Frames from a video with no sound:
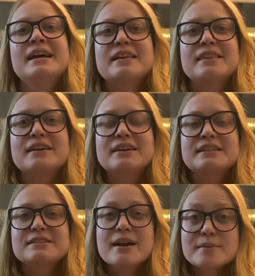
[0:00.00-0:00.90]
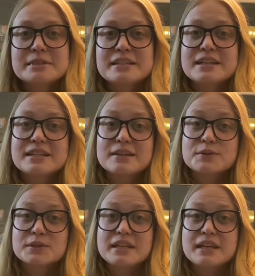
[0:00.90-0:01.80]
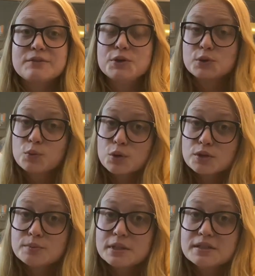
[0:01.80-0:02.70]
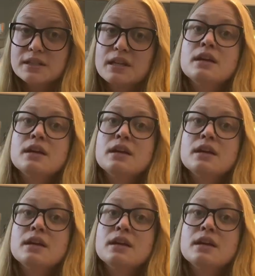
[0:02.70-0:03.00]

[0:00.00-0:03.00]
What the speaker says: I thought his commentary not only gave you good world building